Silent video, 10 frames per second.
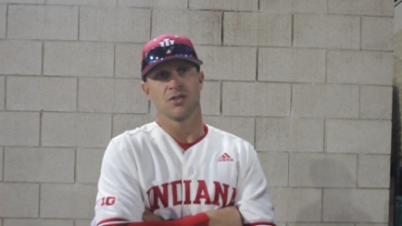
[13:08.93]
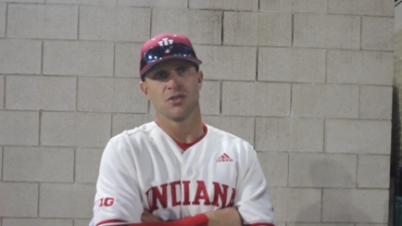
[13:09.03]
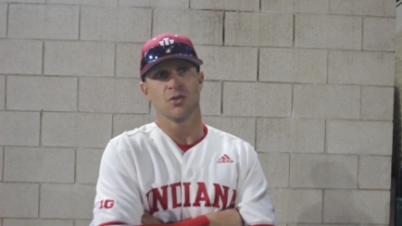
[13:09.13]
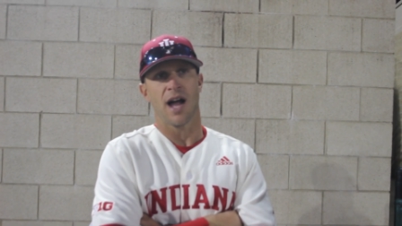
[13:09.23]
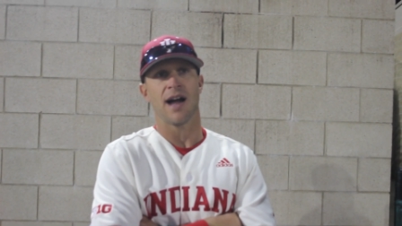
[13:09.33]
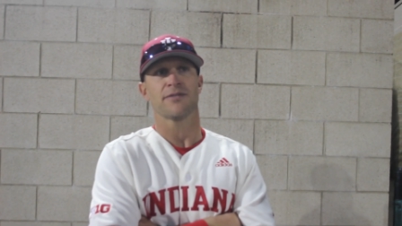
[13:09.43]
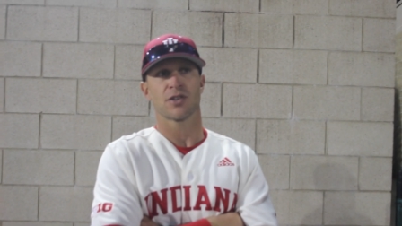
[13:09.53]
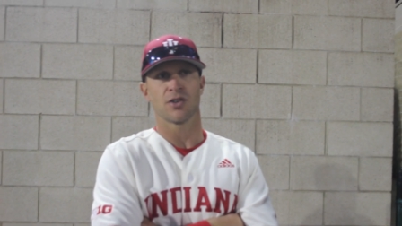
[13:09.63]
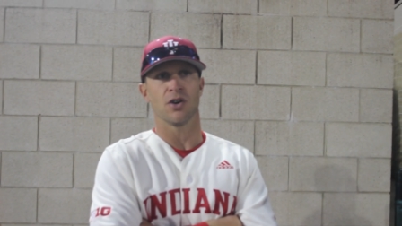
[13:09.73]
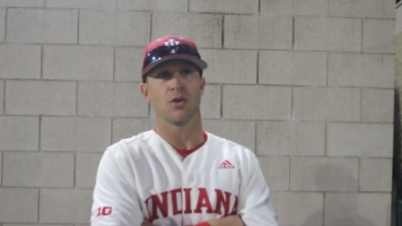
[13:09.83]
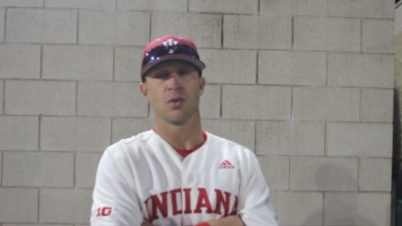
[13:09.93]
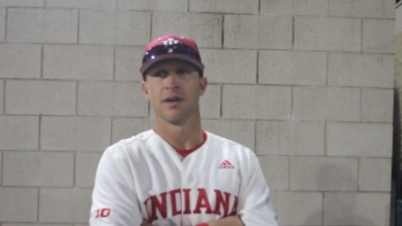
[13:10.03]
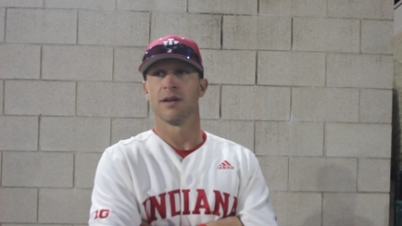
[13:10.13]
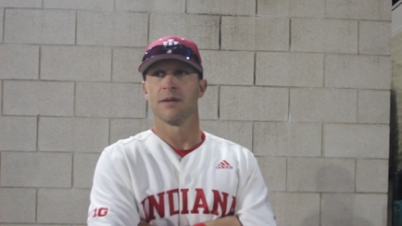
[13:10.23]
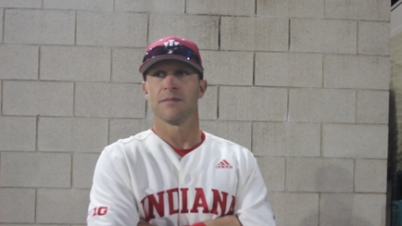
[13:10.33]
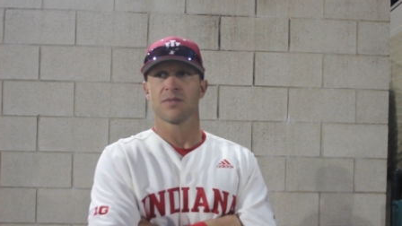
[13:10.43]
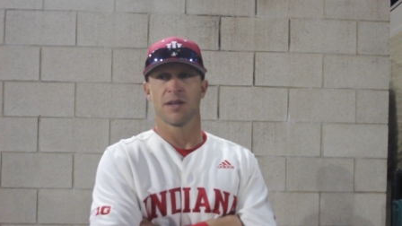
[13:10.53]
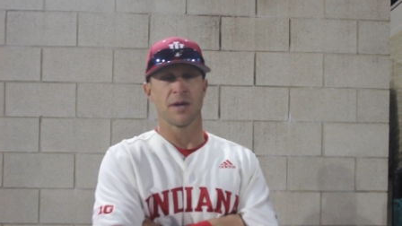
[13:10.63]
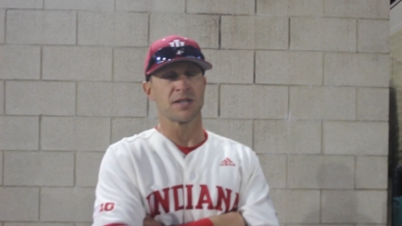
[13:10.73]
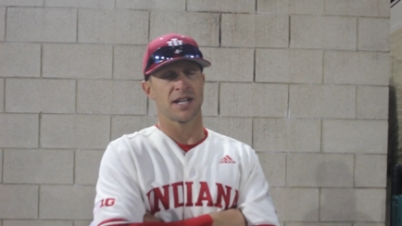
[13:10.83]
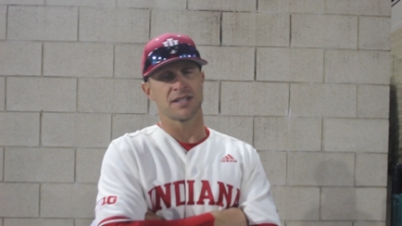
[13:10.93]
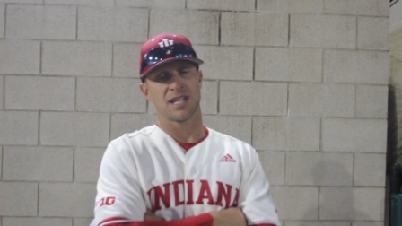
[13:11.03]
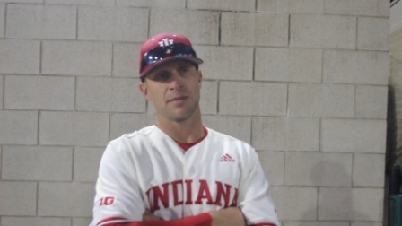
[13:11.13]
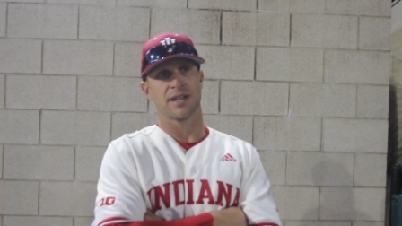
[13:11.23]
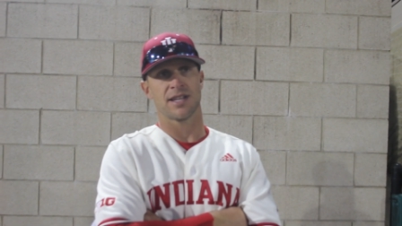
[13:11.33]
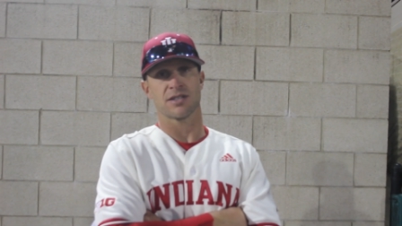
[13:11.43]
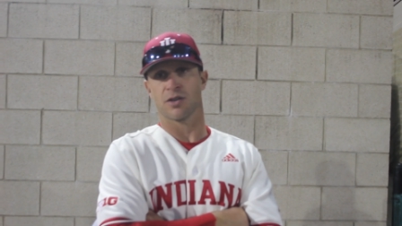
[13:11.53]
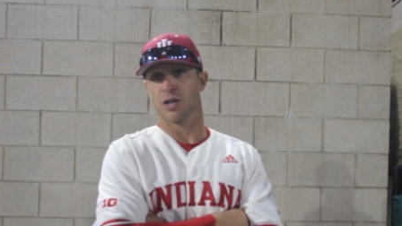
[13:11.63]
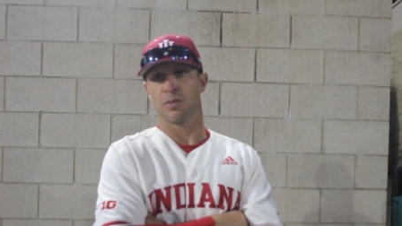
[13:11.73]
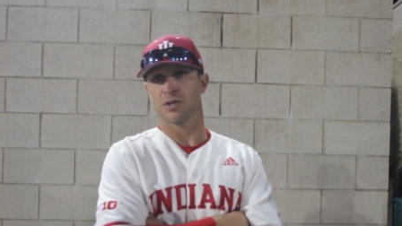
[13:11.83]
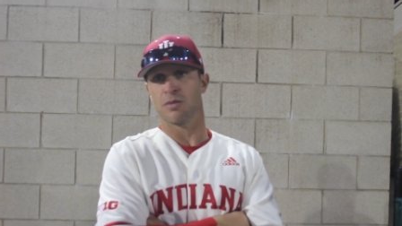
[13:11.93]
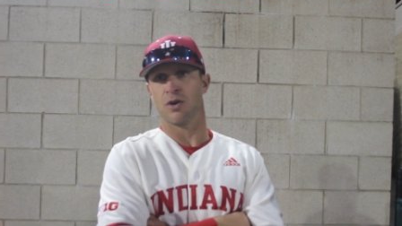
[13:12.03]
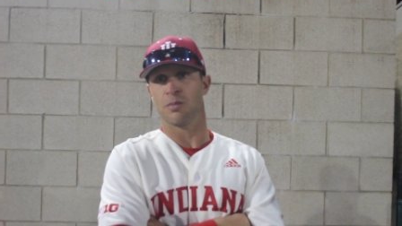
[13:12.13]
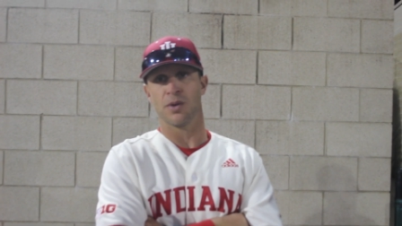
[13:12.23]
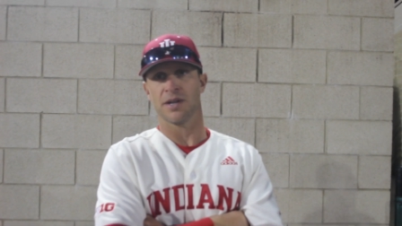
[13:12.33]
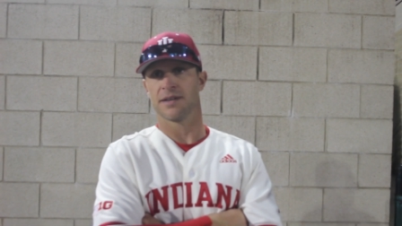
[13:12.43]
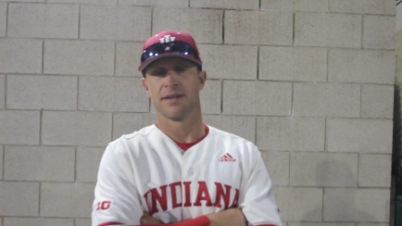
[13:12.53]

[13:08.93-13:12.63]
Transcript: You have to go. Especially against a team like this, they're going to put the ball in play.